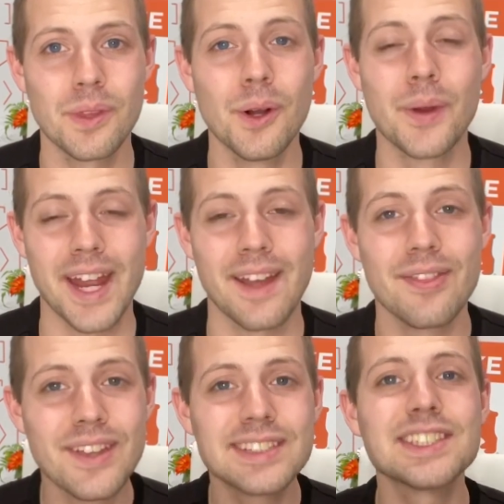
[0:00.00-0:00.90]
Okay,
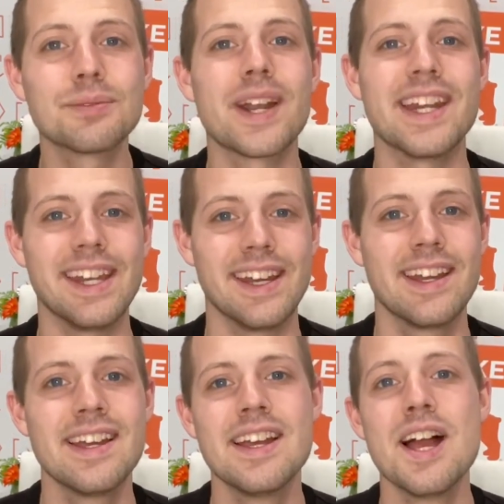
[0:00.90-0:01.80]
this is what I need.
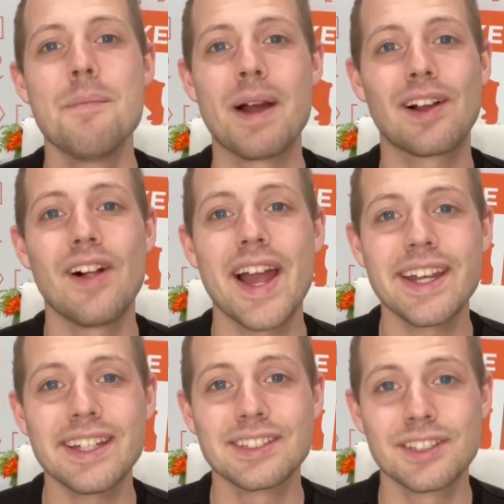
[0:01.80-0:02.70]
My
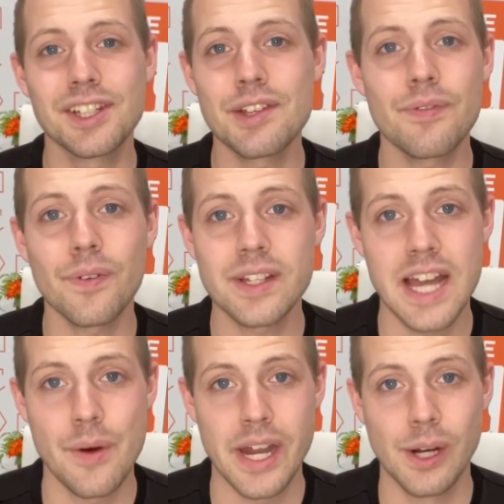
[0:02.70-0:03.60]
client is looking for a
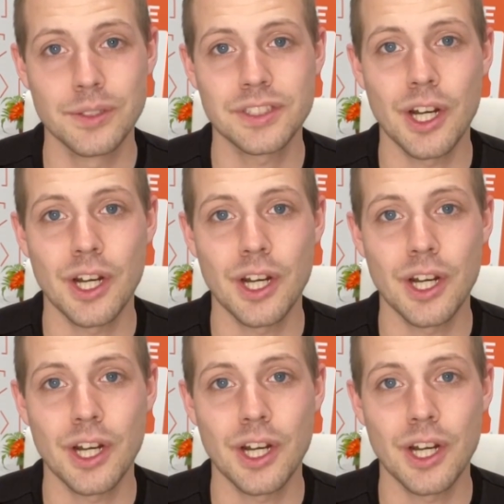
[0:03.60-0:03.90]
townhouse